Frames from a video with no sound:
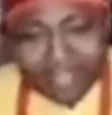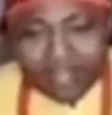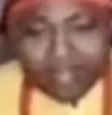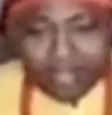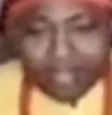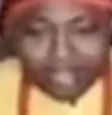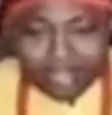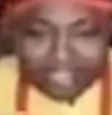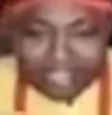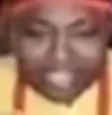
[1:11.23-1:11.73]

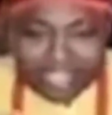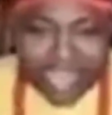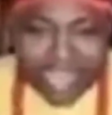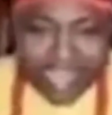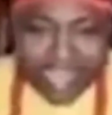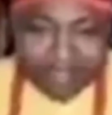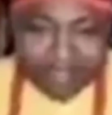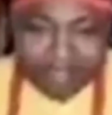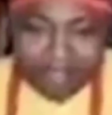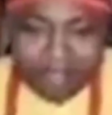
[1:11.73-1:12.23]
But
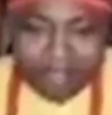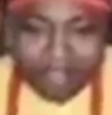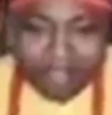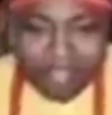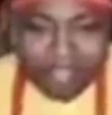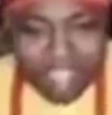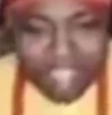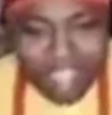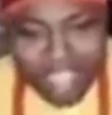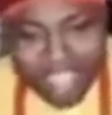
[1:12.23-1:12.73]
then,
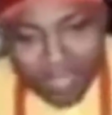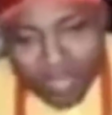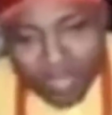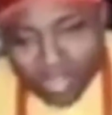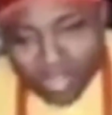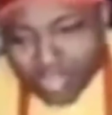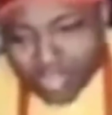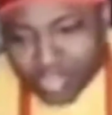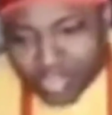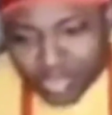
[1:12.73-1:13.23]
I
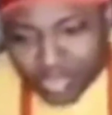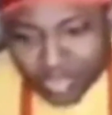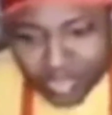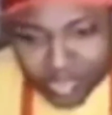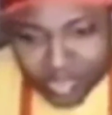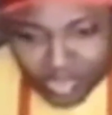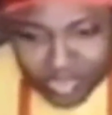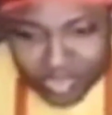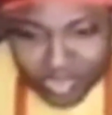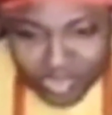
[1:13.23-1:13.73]
want
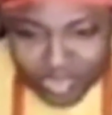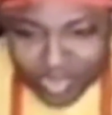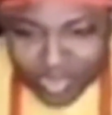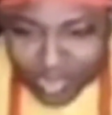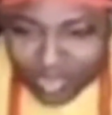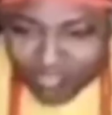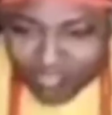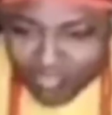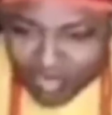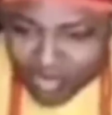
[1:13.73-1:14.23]
you
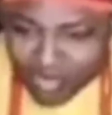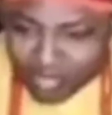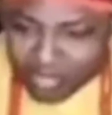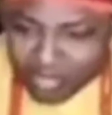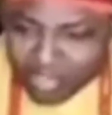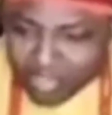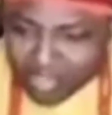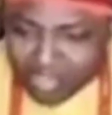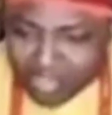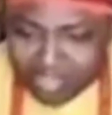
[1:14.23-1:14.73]
to follow
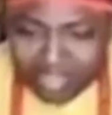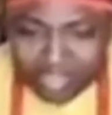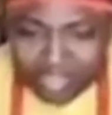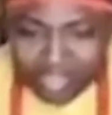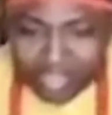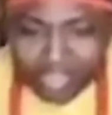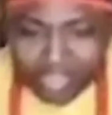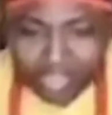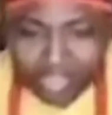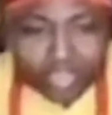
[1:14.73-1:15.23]
me
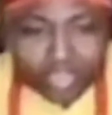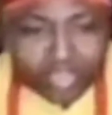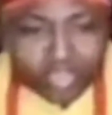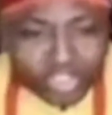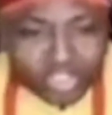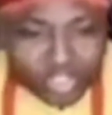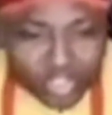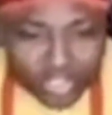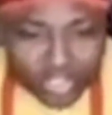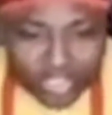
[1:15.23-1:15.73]
to the
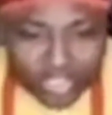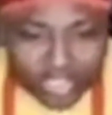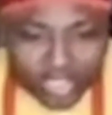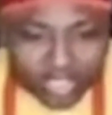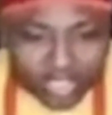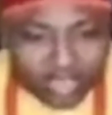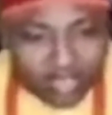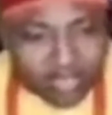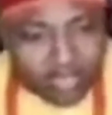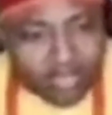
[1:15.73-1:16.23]

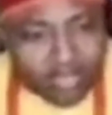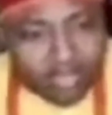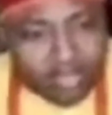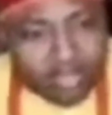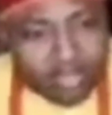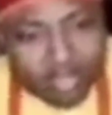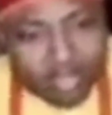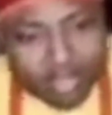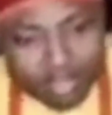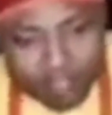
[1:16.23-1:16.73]
journey
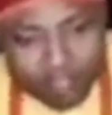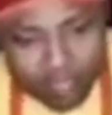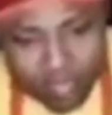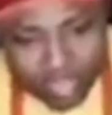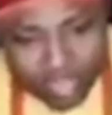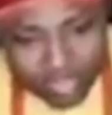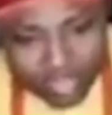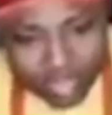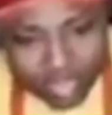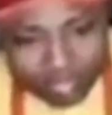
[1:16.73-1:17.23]
of
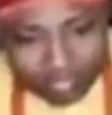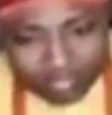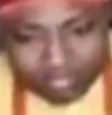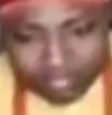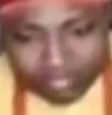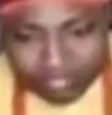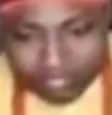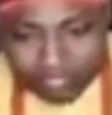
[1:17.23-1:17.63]
wisdom.